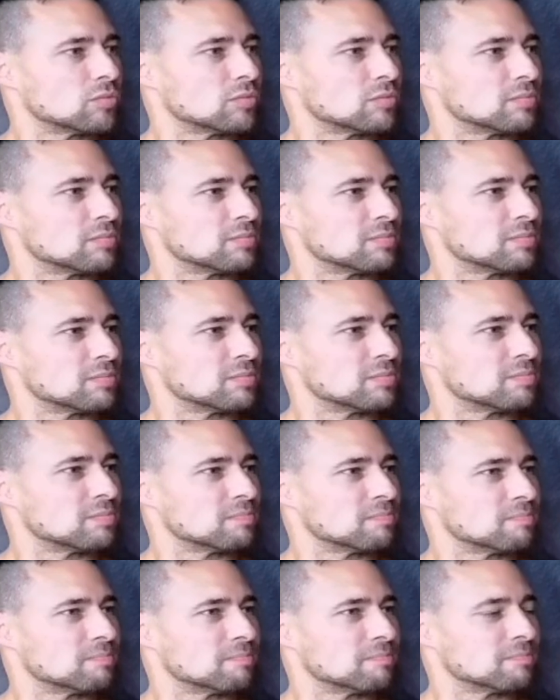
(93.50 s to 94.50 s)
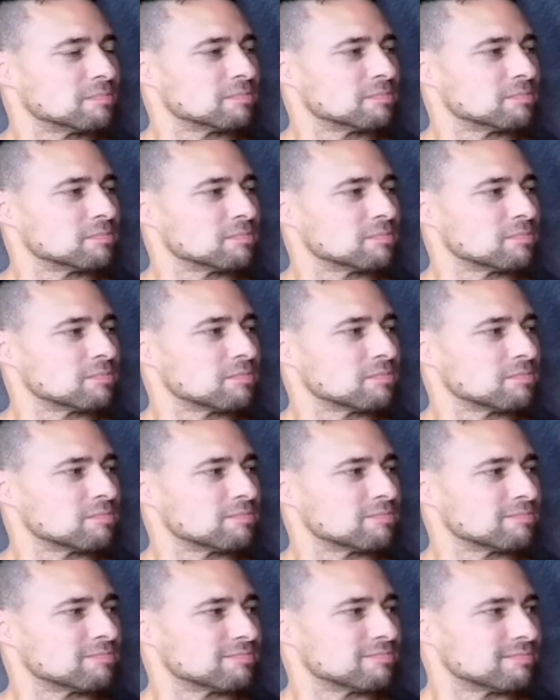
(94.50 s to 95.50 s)

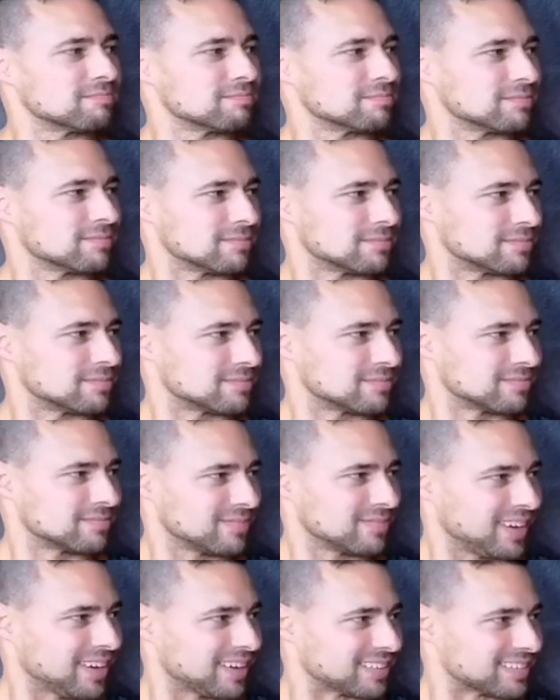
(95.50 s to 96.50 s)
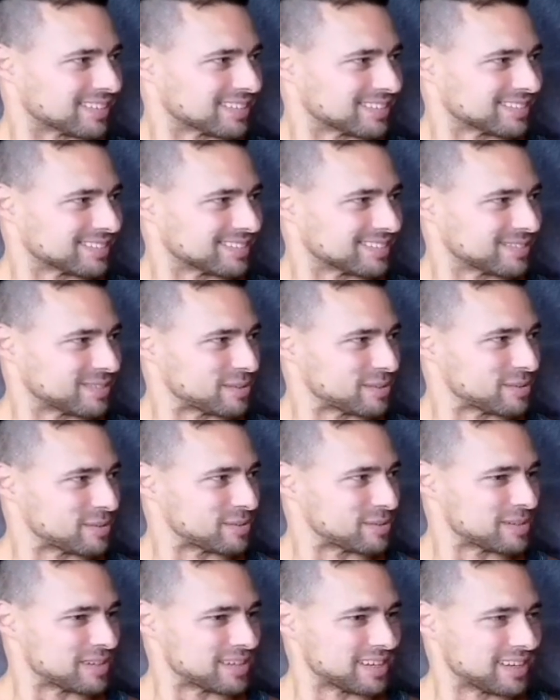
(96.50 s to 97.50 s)

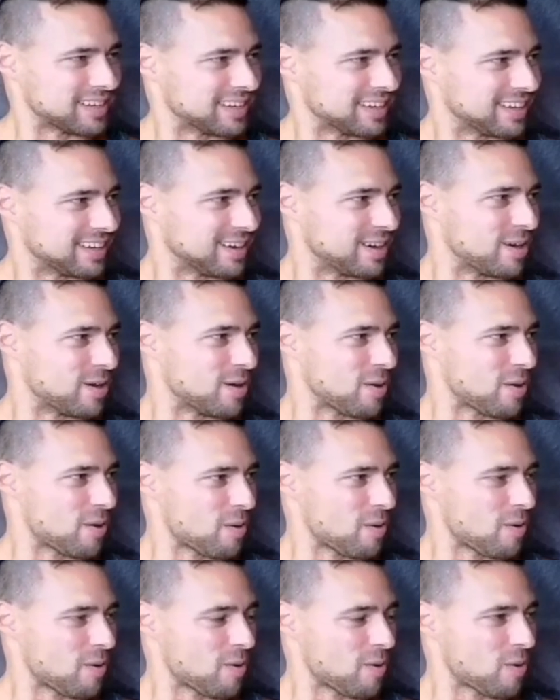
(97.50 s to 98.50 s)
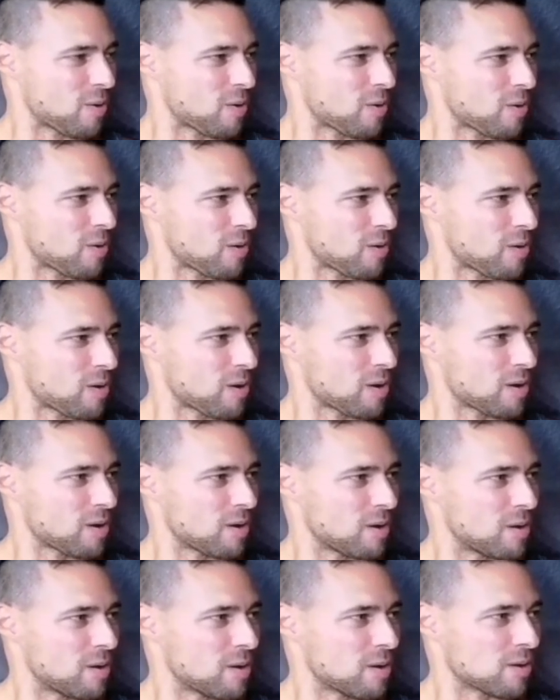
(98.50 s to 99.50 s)

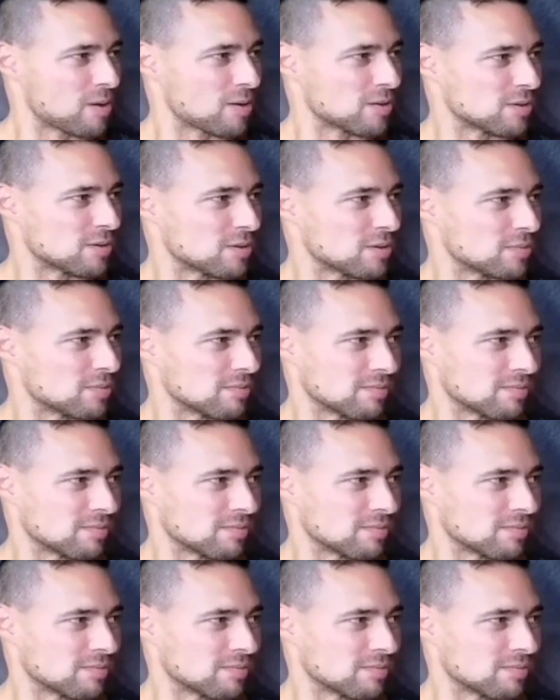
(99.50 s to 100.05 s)
This person isn't speaking.